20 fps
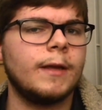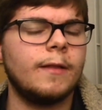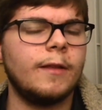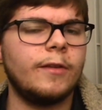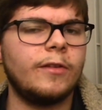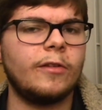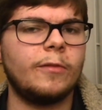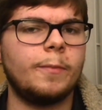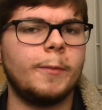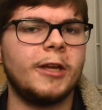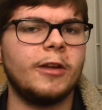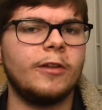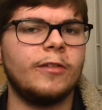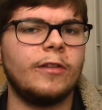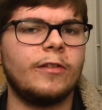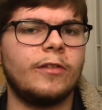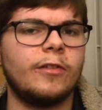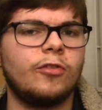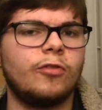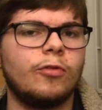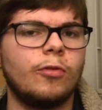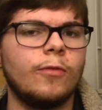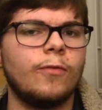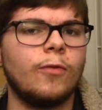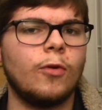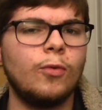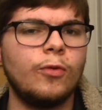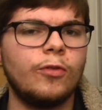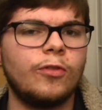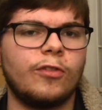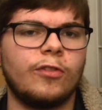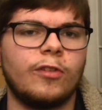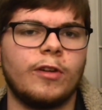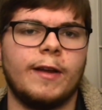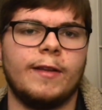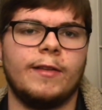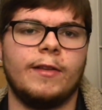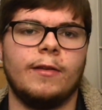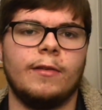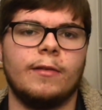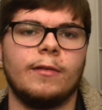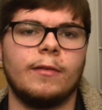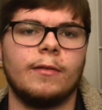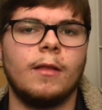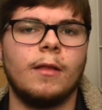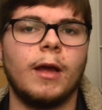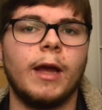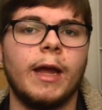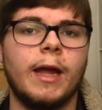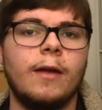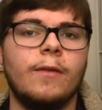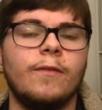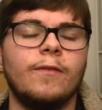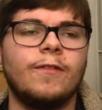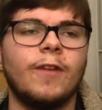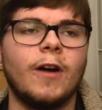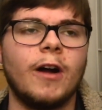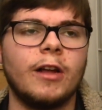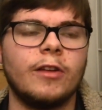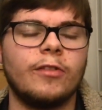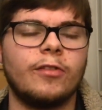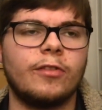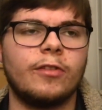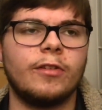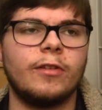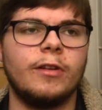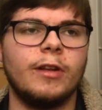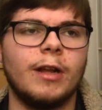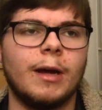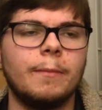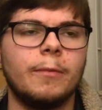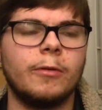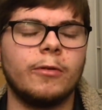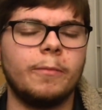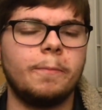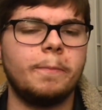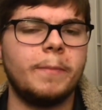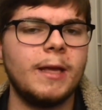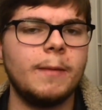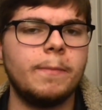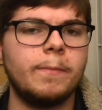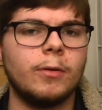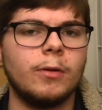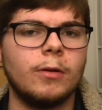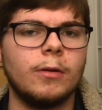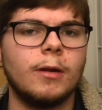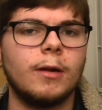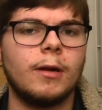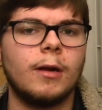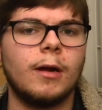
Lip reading: this is because this is true of all societies. A vast number of people